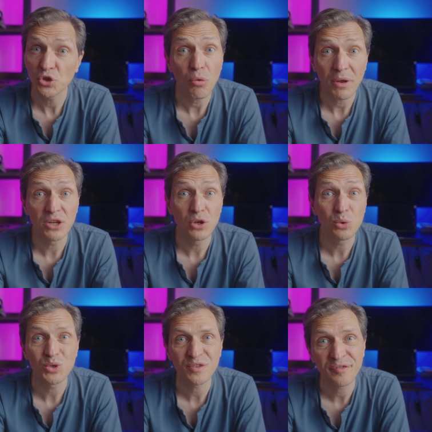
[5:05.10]
don't want to
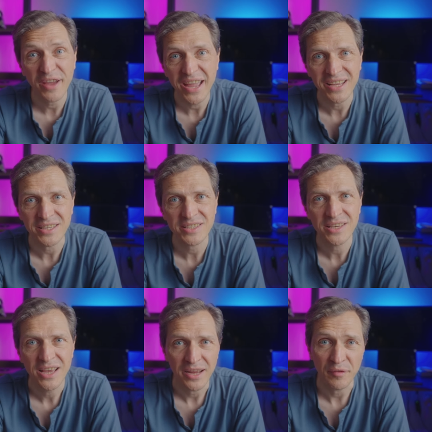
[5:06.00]
lose
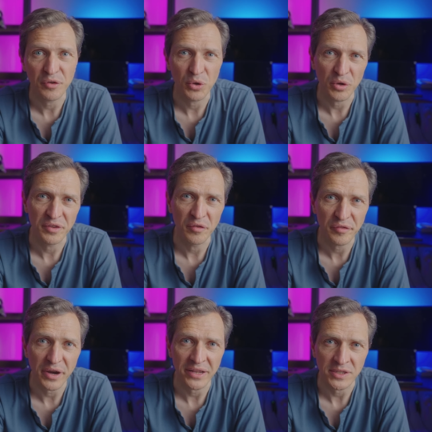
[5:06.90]
face in front of your
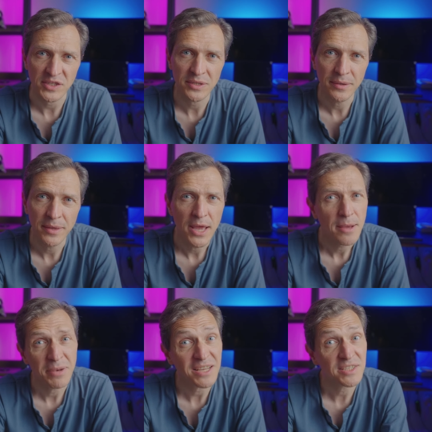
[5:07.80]
friends.
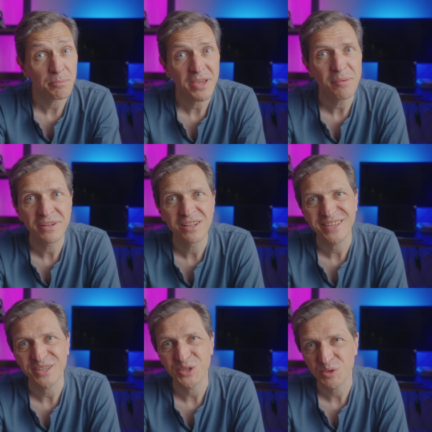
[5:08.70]
Plus, the people
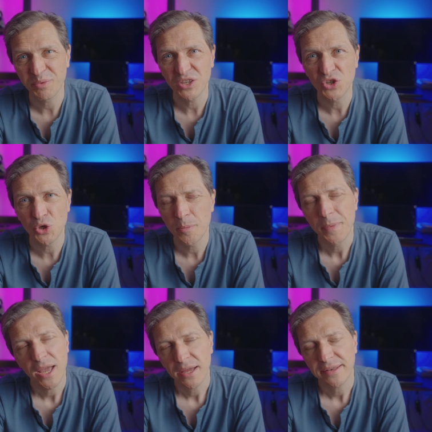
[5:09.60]
that you speak to,
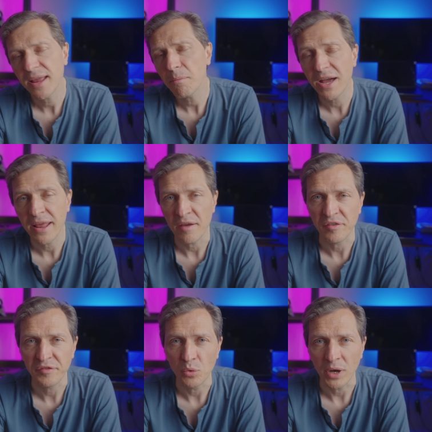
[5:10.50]
they might have
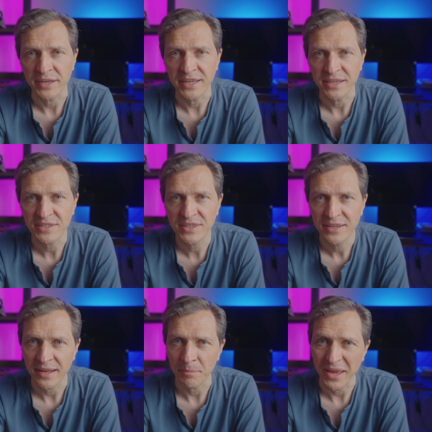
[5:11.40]
a few ideas
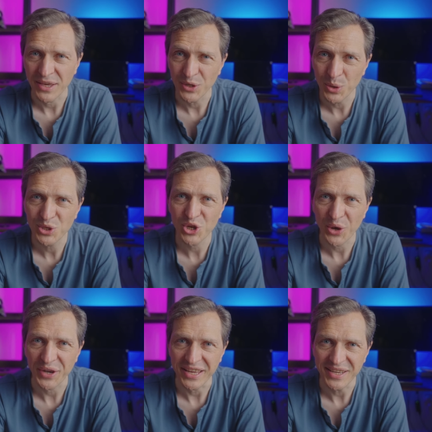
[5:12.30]
that make your
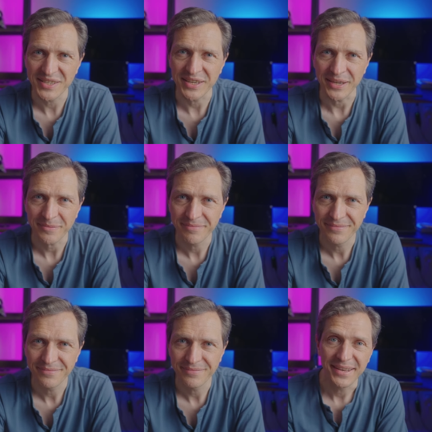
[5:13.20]
journey easier.
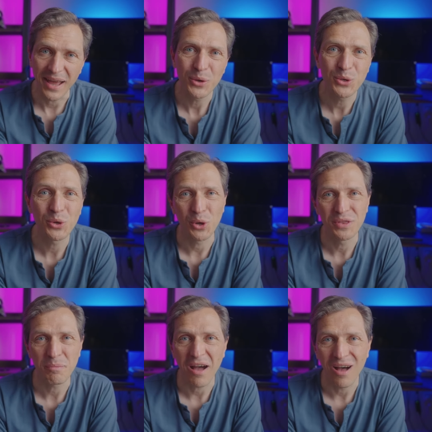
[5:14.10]
Now you're on
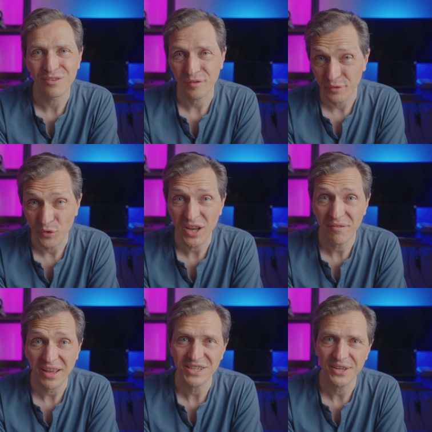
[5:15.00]
the path of
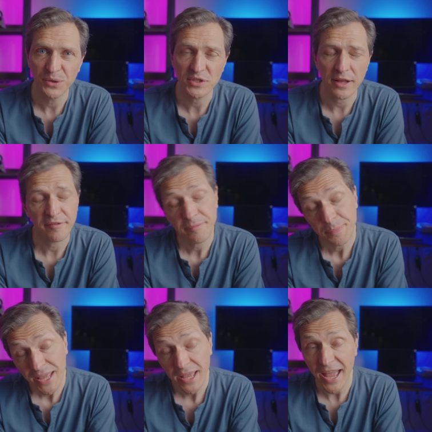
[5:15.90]
reinventing yourself
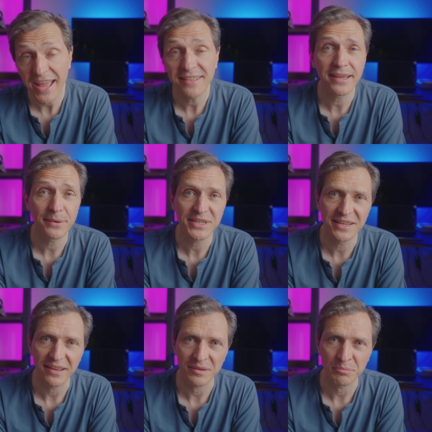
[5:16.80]
and there is
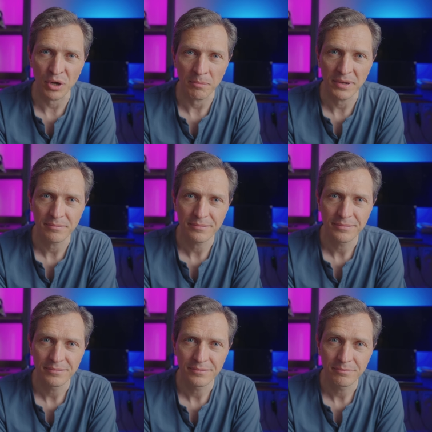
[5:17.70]
another problem.
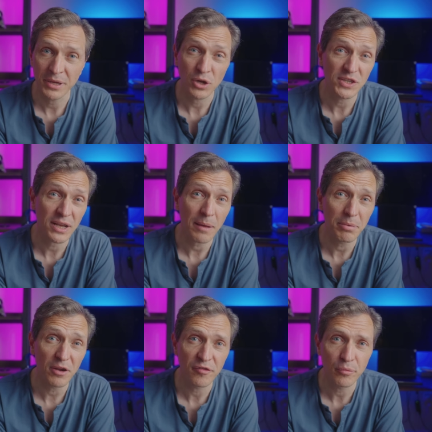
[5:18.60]
Because a
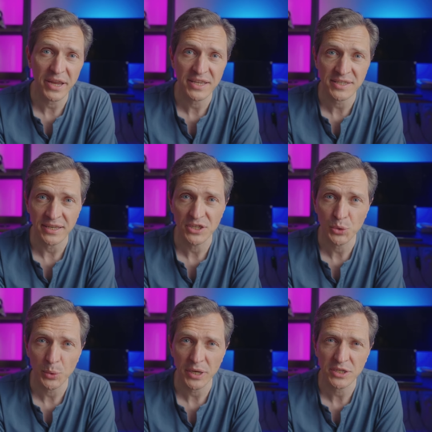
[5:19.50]
couple of weeks
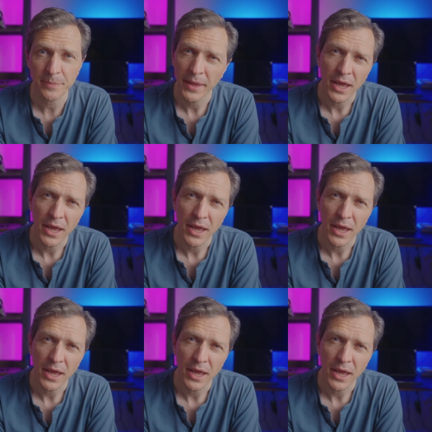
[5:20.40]
into it,